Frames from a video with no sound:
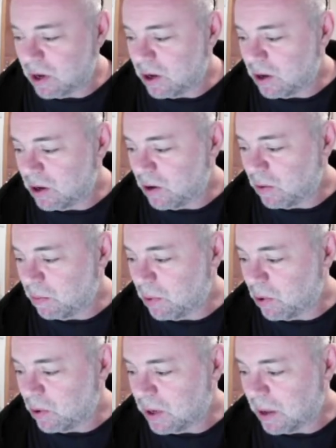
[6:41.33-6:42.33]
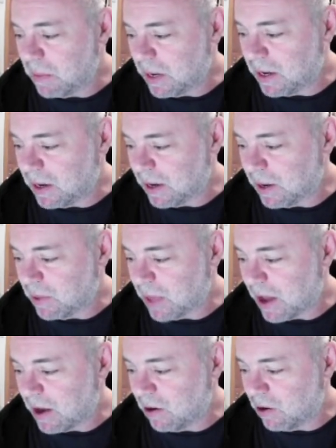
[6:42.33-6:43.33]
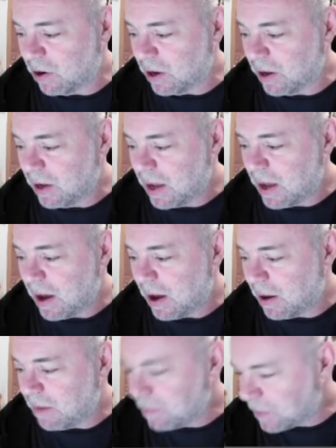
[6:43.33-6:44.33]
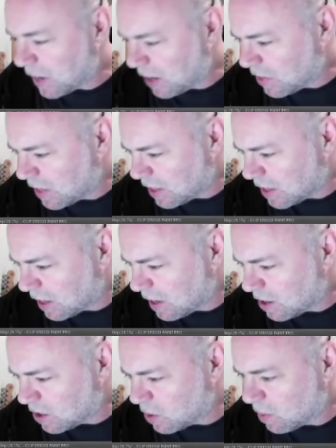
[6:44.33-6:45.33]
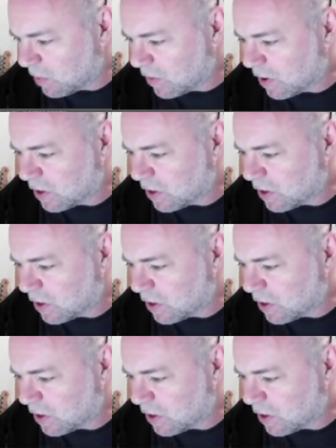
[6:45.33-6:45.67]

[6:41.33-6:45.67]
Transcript: on board immediately with that look. And then the last one we've got is